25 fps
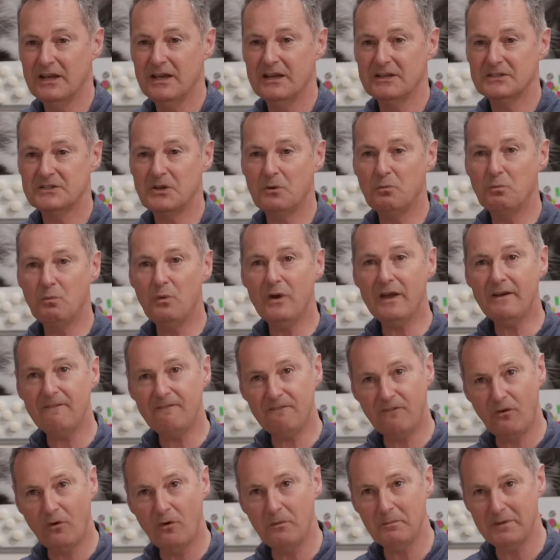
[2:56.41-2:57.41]
So we're
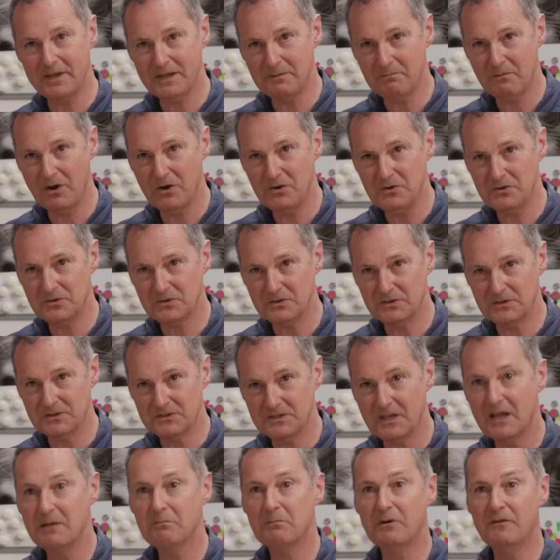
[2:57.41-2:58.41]
forming emotions
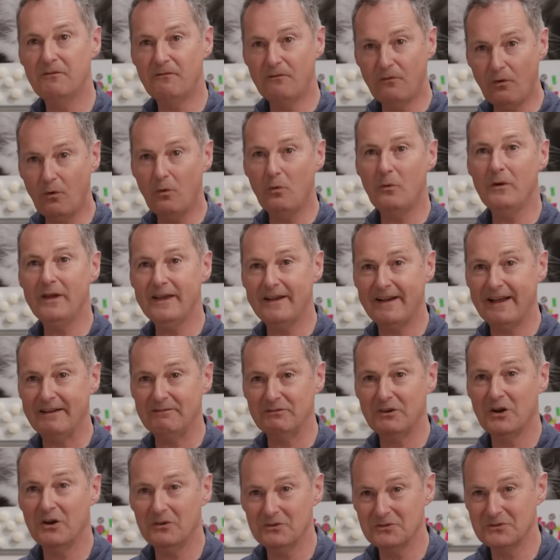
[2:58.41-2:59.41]
before we
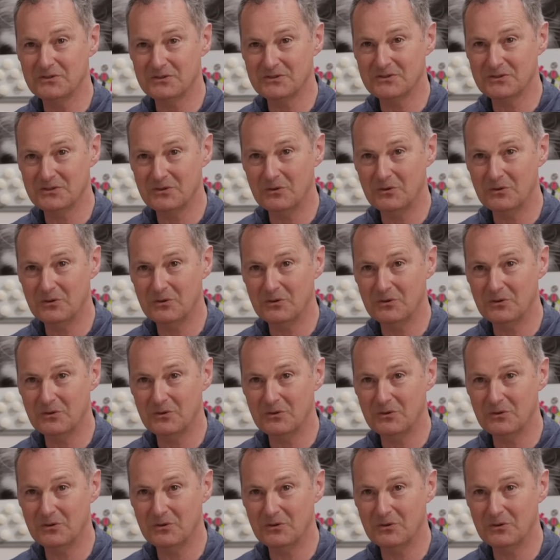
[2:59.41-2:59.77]
have conscious